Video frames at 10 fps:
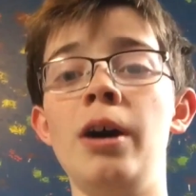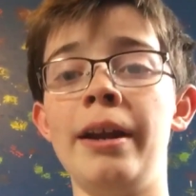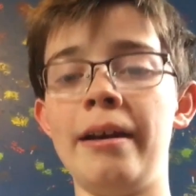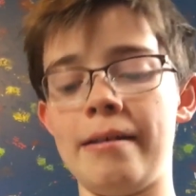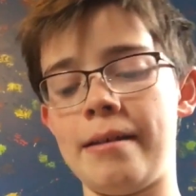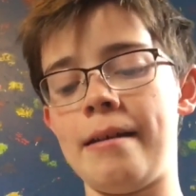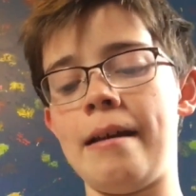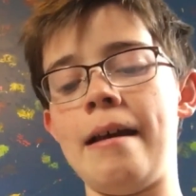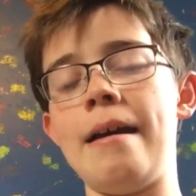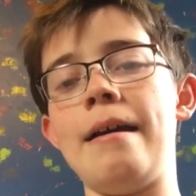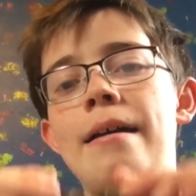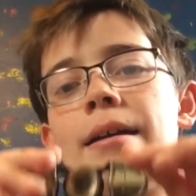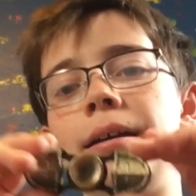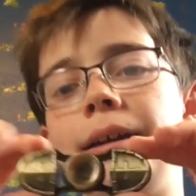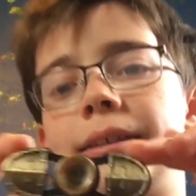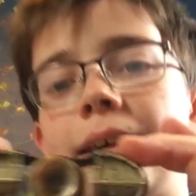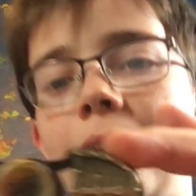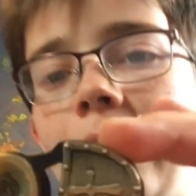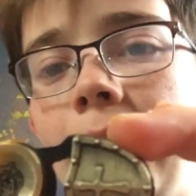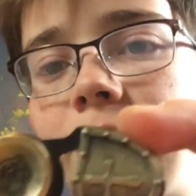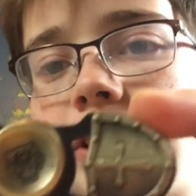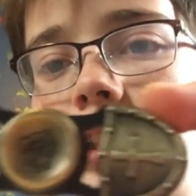one is gonna have to